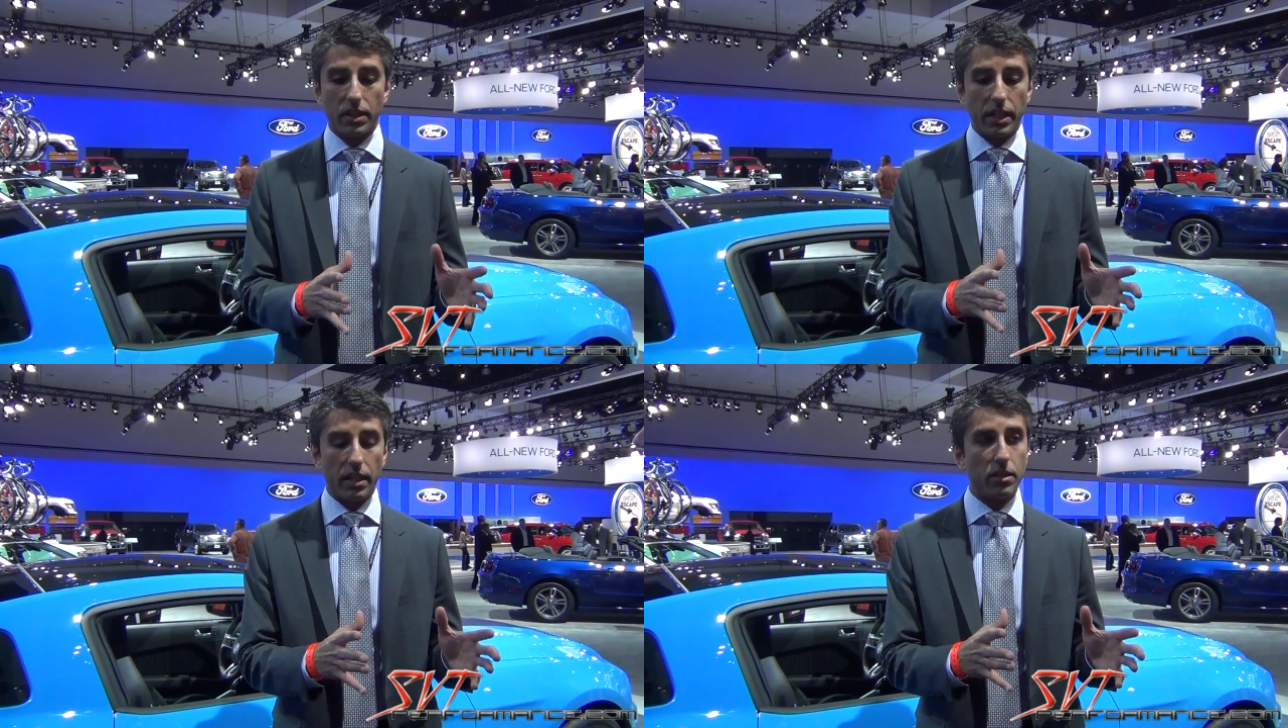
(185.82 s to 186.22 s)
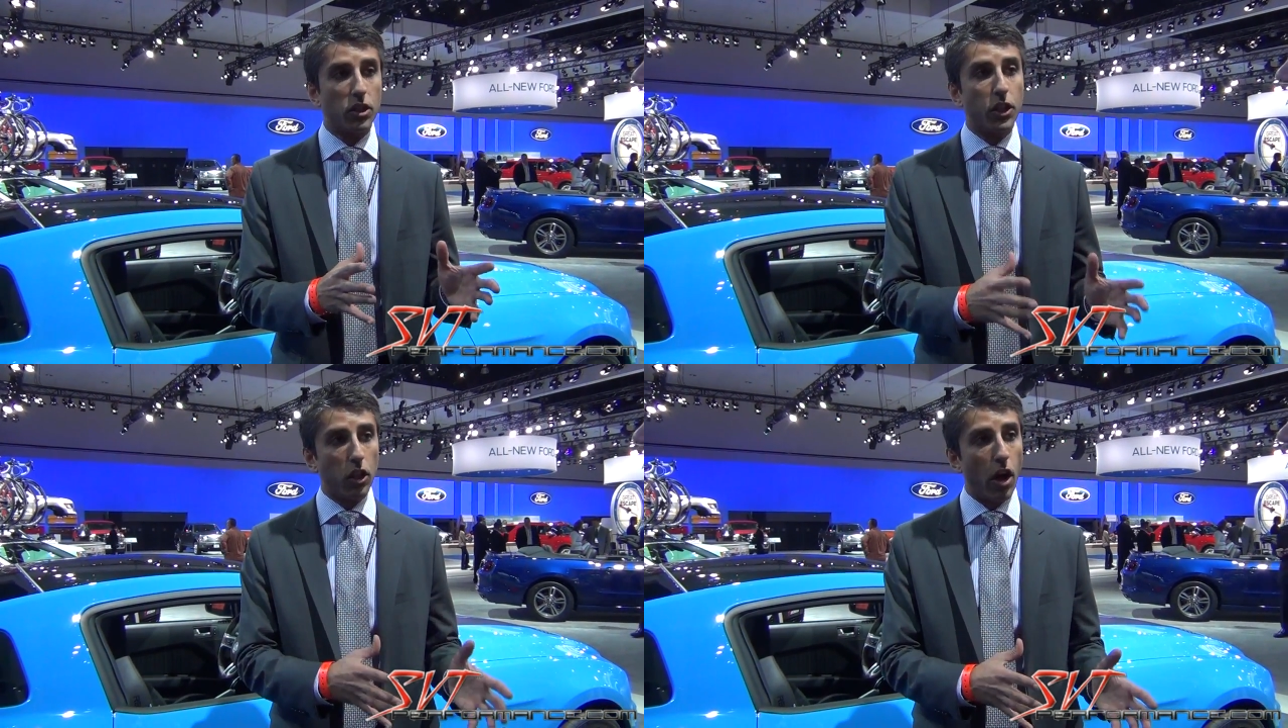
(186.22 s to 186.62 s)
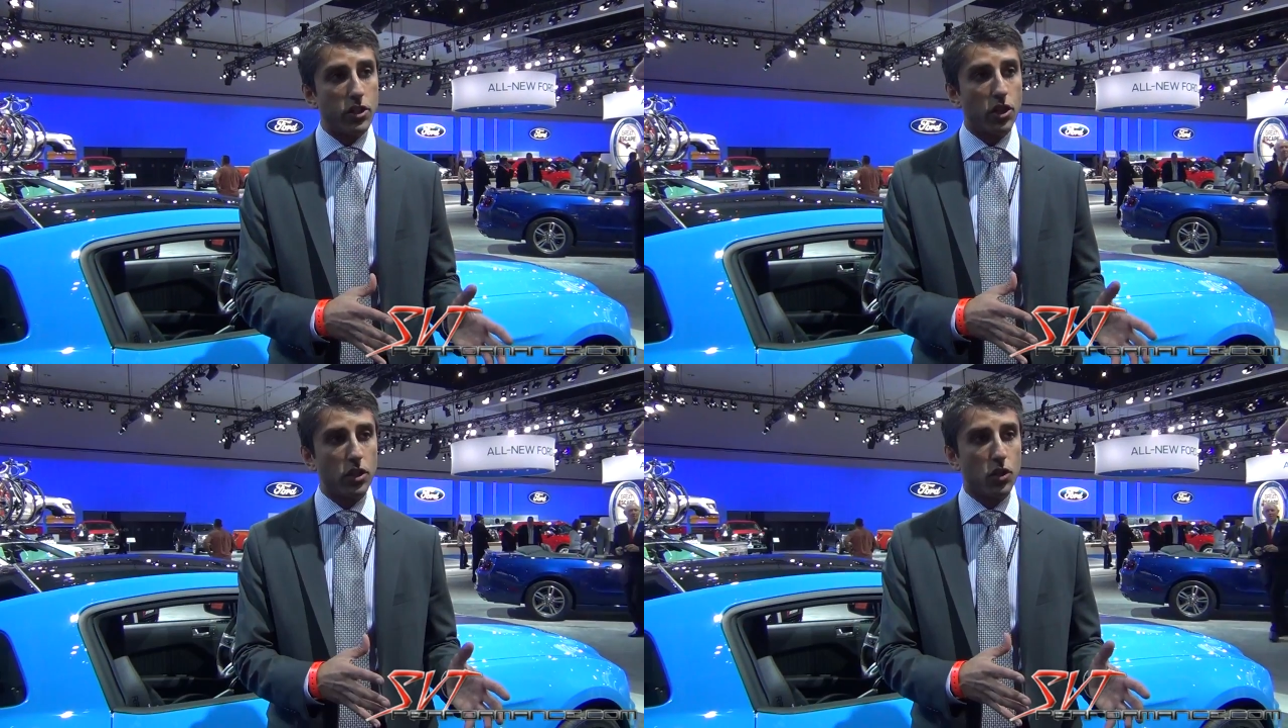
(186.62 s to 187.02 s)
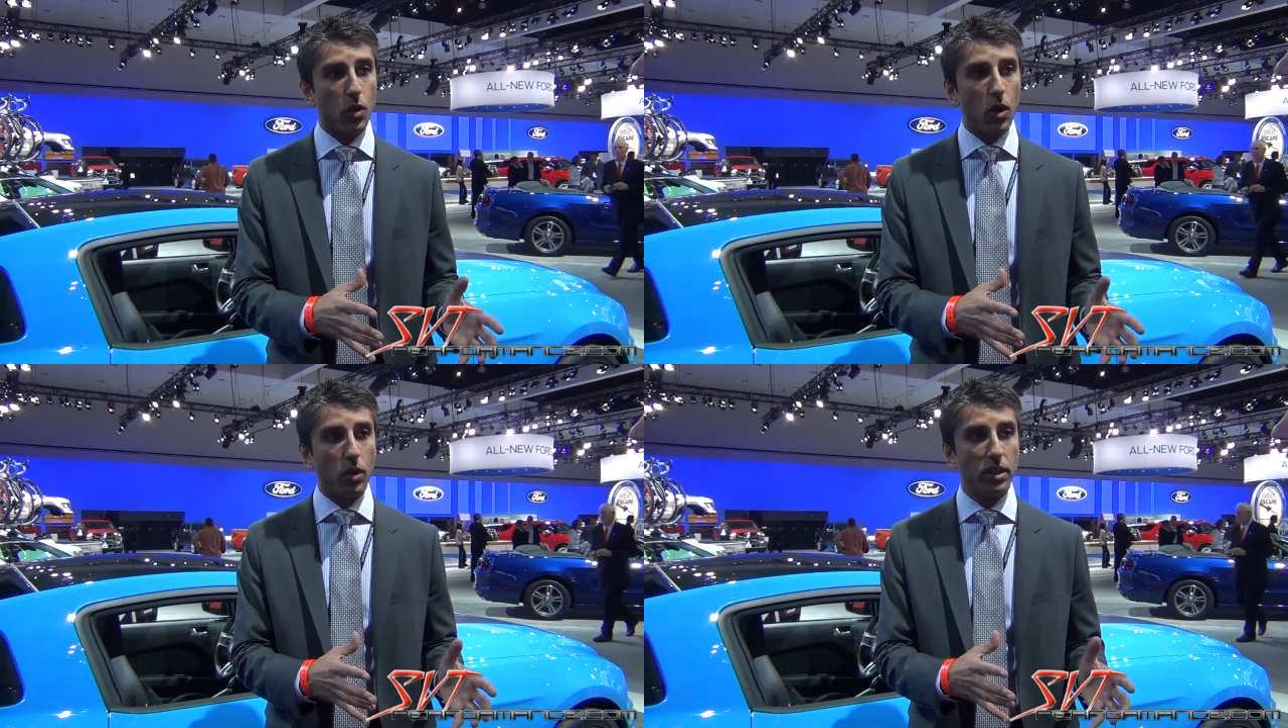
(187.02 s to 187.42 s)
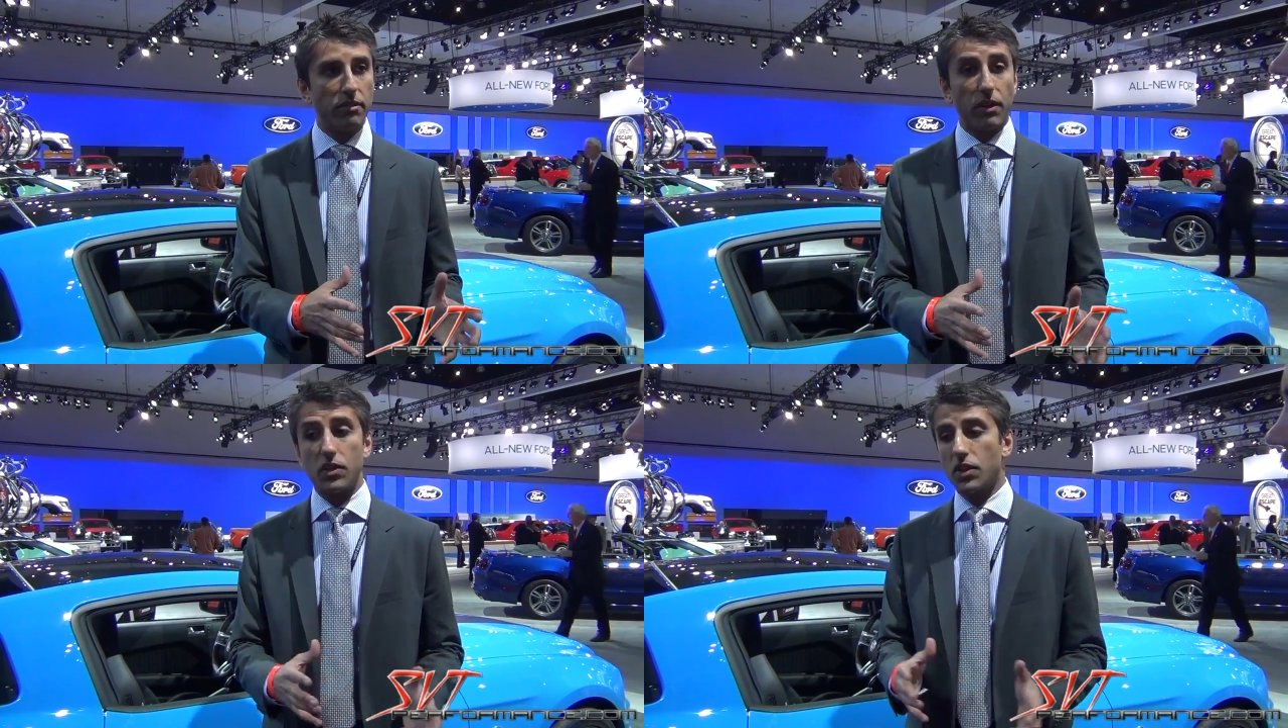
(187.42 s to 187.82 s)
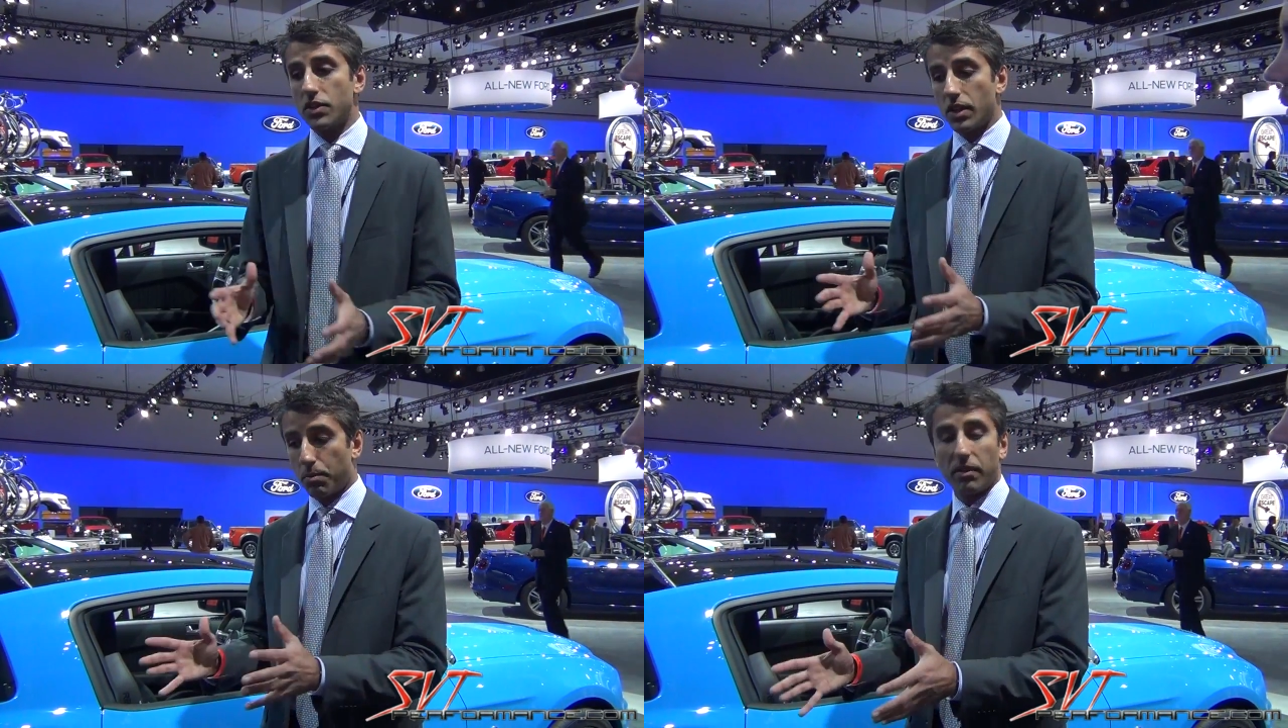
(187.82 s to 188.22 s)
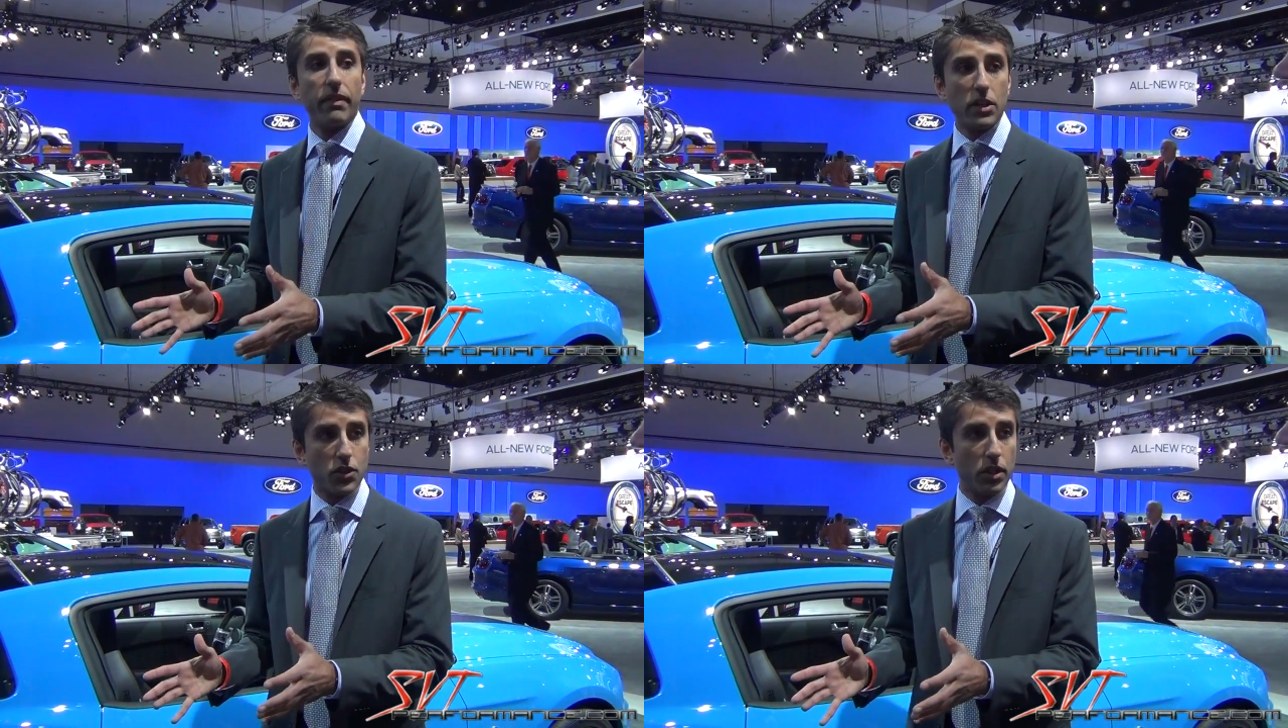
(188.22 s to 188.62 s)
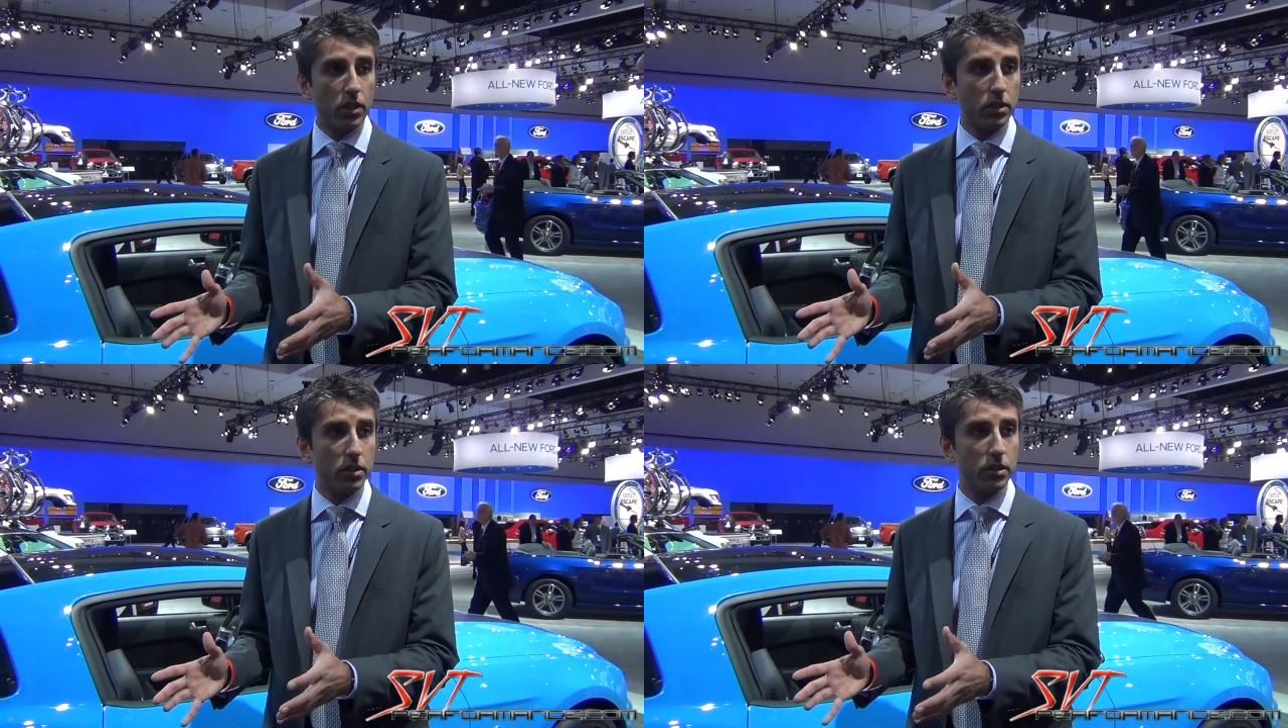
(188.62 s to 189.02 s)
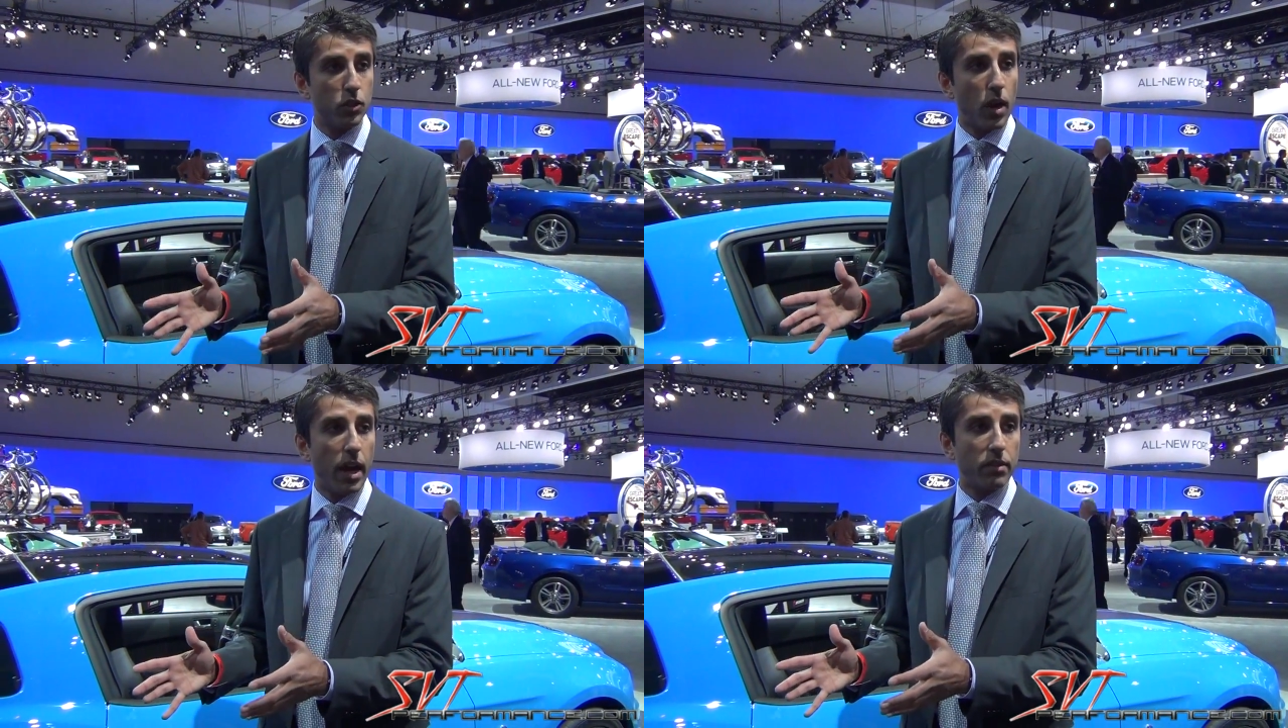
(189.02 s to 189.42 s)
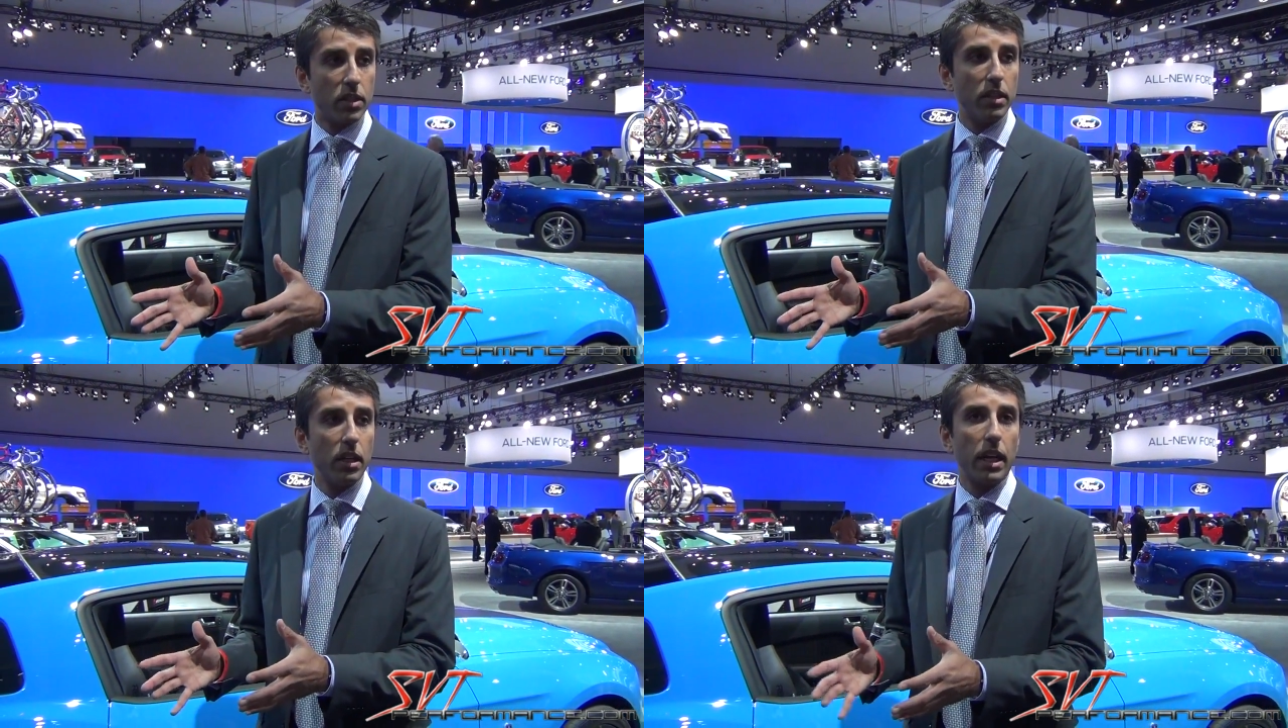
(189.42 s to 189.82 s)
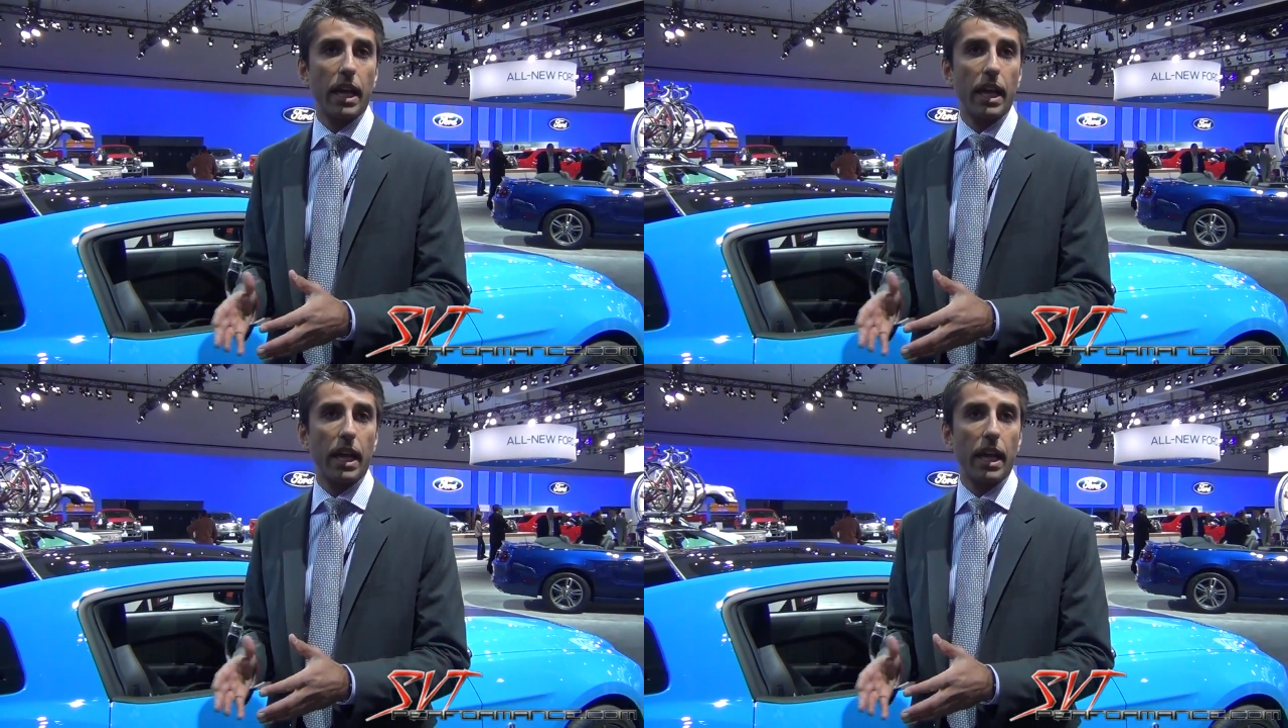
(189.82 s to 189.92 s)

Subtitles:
the launch control versus a professional driver.